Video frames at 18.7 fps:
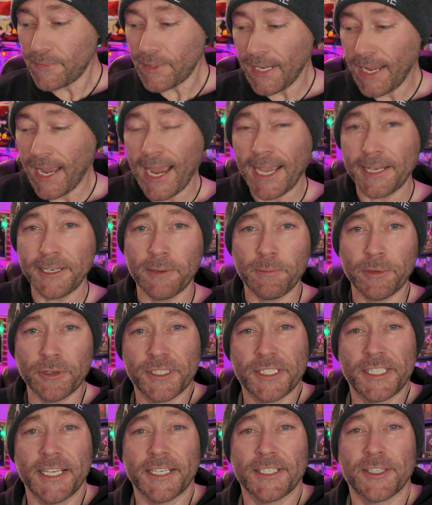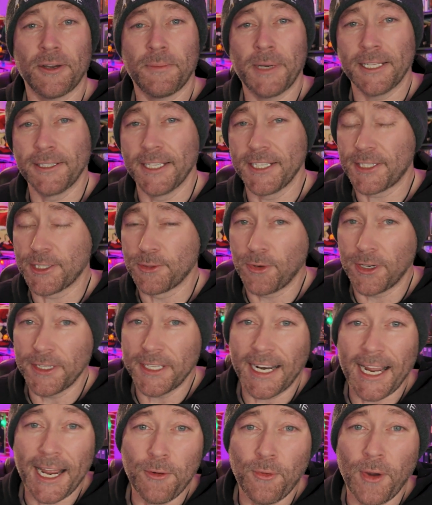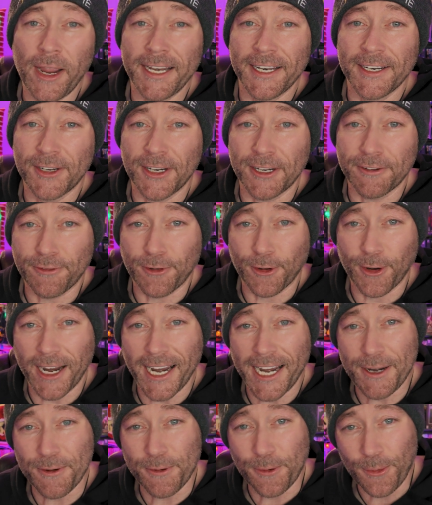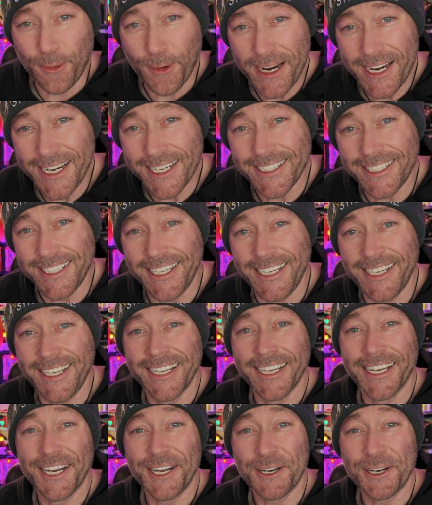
At number 6 on my list is one that I waited on for a really,